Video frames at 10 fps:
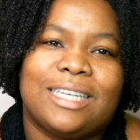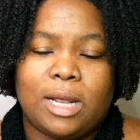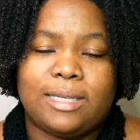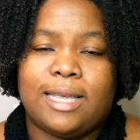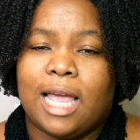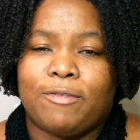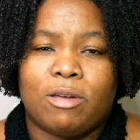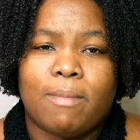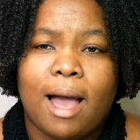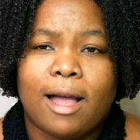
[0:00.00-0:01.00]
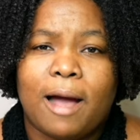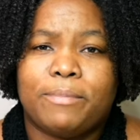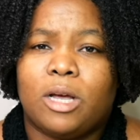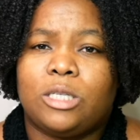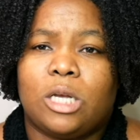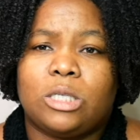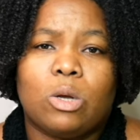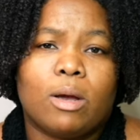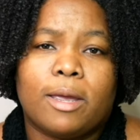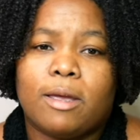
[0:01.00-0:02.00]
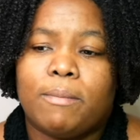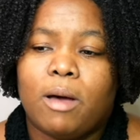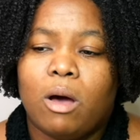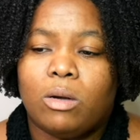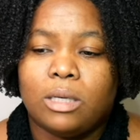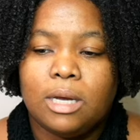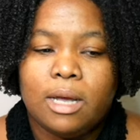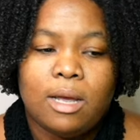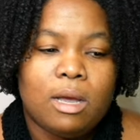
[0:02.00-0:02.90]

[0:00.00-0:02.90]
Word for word: When I say giving back, I'm not just talking about